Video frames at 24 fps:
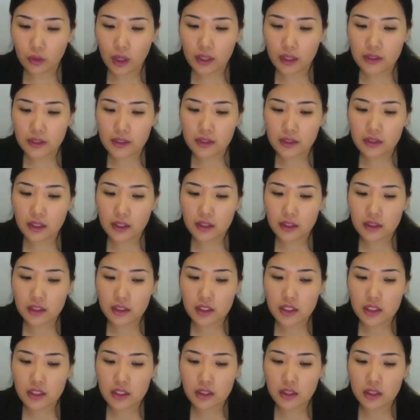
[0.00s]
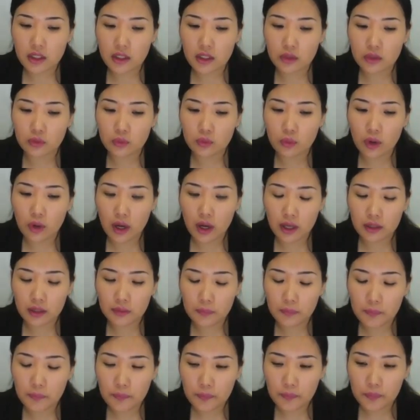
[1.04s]
Until condition in
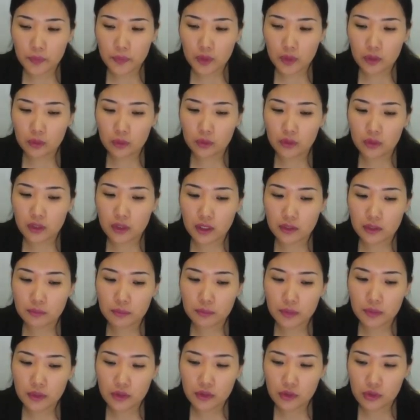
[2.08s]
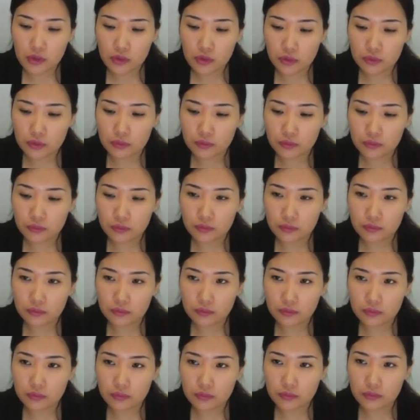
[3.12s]
while will not be true,
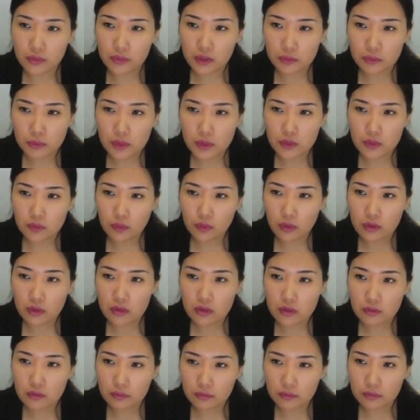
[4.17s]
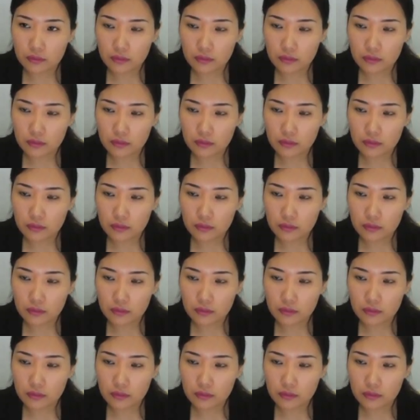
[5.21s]
it means false.